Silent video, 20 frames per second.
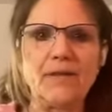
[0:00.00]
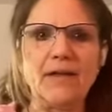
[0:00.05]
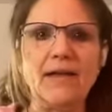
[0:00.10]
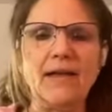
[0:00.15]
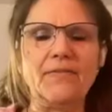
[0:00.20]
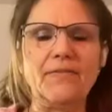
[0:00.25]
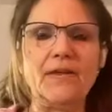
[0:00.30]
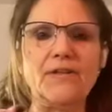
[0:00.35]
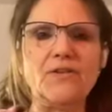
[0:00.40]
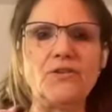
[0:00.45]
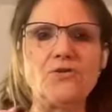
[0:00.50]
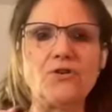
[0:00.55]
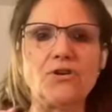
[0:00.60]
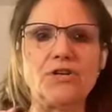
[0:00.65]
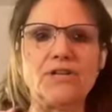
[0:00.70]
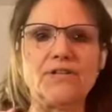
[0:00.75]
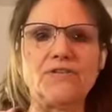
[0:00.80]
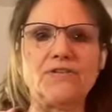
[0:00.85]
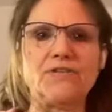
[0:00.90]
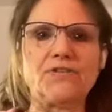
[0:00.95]
And then you
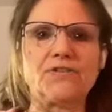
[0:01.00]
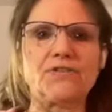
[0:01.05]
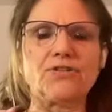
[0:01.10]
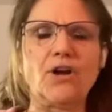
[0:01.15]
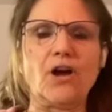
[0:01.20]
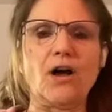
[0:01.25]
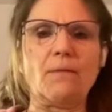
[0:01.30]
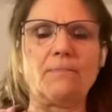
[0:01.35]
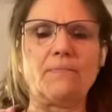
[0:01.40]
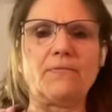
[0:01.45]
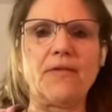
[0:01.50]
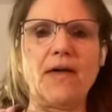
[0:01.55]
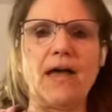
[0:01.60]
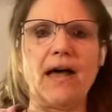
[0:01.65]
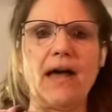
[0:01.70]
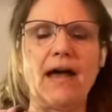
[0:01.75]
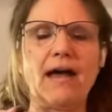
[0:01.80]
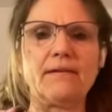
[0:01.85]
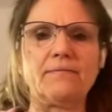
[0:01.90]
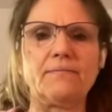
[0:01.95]
can stop
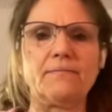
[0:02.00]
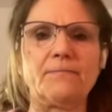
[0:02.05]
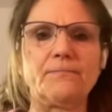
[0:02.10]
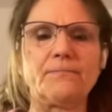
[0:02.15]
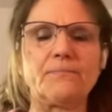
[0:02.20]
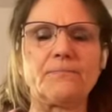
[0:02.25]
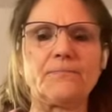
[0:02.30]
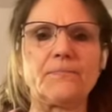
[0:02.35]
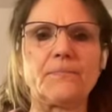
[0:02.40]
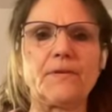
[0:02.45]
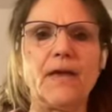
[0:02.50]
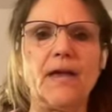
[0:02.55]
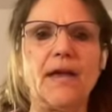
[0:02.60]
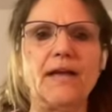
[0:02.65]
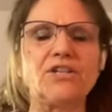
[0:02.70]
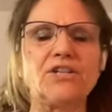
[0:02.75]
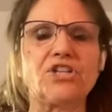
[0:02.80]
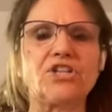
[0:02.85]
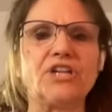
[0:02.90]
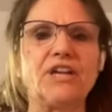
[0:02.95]
that
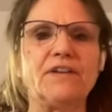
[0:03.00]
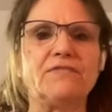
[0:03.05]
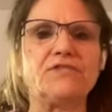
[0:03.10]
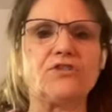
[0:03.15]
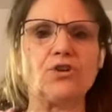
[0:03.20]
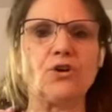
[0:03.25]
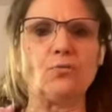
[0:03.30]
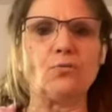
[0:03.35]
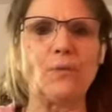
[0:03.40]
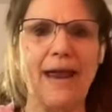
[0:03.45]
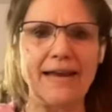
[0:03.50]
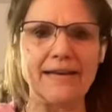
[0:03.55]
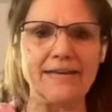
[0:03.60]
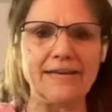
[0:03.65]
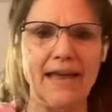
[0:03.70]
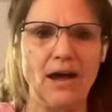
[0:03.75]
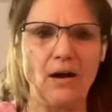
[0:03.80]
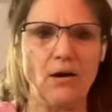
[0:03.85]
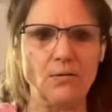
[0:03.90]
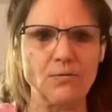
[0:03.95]
and shift your weight
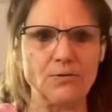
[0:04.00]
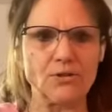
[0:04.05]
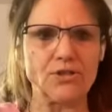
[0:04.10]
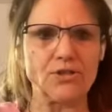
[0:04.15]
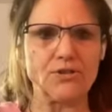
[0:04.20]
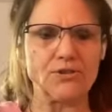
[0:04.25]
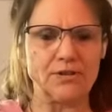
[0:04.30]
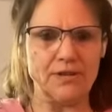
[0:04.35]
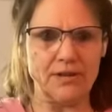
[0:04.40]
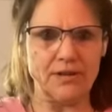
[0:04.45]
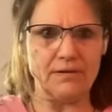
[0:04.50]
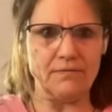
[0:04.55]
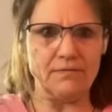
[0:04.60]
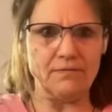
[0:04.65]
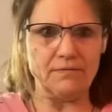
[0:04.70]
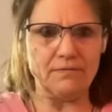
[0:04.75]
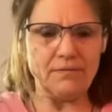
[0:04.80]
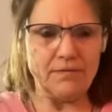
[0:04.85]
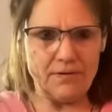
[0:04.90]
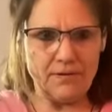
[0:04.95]
now to
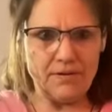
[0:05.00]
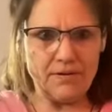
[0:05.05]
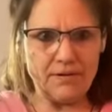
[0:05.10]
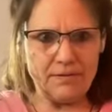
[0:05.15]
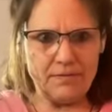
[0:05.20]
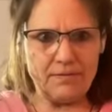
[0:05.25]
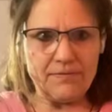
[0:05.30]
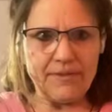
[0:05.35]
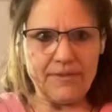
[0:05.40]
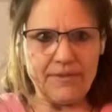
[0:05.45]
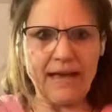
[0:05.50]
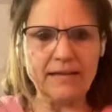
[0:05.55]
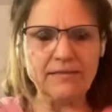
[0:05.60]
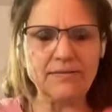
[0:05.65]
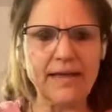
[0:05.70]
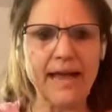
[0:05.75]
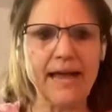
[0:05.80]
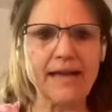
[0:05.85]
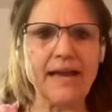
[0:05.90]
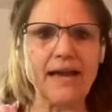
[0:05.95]
that
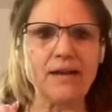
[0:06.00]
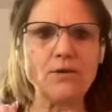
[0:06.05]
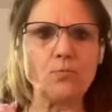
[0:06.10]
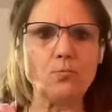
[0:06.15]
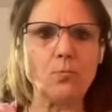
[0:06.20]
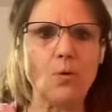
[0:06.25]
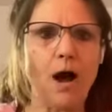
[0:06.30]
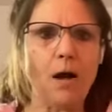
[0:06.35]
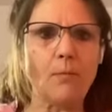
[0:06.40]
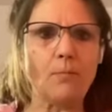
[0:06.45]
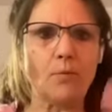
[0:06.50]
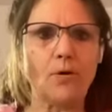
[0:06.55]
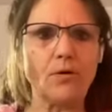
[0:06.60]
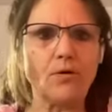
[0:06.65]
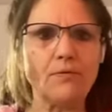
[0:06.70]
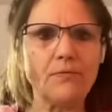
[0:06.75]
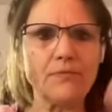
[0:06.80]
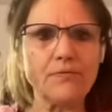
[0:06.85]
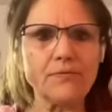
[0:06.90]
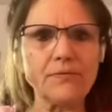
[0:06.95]
leg and wobble
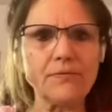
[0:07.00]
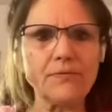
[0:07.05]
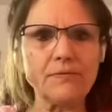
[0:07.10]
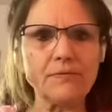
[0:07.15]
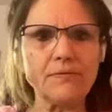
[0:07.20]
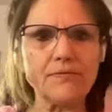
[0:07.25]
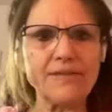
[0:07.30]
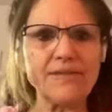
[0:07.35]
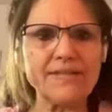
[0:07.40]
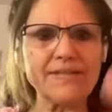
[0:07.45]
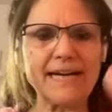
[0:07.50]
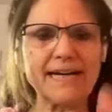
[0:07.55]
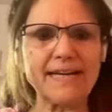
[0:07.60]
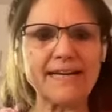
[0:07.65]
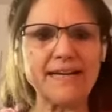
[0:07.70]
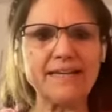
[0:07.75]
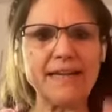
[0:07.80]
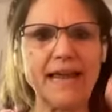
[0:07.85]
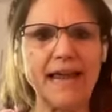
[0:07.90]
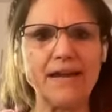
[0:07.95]
the
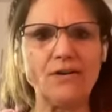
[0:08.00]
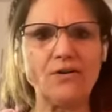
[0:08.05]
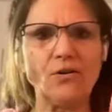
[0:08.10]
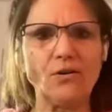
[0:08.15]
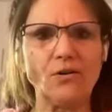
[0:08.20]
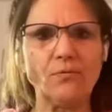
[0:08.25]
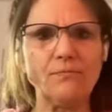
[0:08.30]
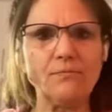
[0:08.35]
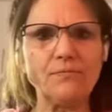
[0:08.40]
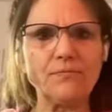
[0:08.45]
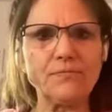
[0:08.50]
second ankle.